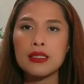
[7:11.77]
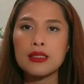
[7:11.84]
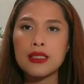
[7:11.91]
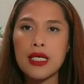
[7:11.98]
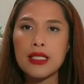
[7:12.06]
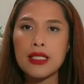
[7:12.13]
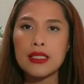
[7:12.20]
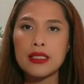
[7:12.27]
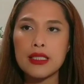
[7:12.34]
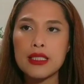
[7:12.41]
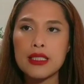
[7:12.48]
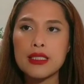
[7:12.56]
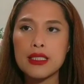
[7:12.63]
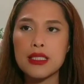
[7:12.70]
Take it
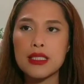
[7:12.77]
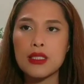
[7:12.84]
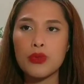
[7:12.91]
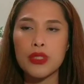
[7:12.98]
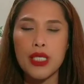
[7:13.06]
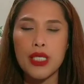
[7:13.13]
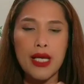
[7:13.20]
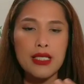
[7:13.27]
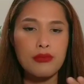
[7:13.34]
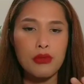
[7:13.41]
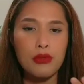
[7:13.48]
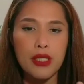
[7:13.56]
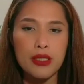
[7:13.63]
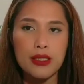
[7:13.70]
easy with
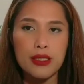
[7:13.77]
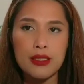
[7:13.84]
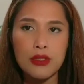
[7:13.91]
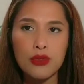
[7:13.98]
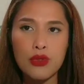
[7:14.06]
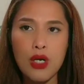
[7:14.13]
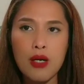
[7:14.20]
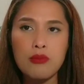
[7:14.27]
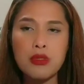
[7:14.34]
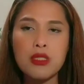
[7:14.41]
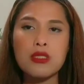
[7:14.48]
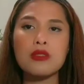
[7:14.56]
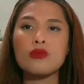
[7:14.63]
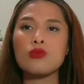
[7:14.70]
exfoliating
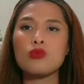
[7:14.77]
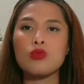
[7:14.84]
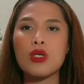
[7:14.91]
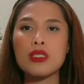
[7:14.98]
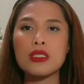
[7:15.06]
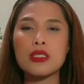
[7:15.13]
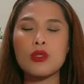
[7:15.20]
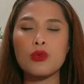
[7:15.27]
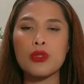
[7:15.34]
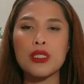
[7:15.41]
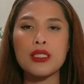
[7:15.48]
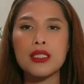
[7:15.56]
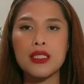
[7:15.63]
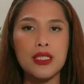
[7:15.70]
scrubs. Once a
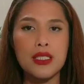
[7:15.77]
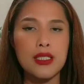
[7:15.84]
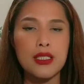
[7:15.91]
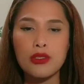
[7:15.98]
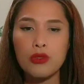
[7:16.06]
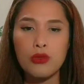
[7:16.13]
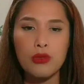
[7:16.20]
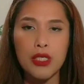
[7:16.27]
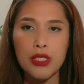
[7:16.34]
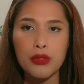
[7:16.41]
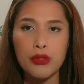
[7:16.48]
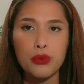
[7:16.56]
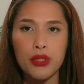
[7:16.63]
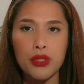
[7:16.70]
week is
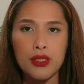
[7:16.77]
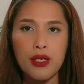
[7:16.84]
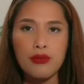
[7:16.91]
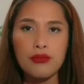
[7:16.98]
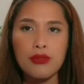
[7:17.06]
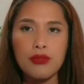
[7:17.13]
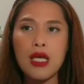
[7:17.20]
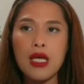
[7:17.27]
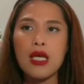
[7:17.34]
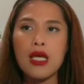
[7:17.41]
already good enough.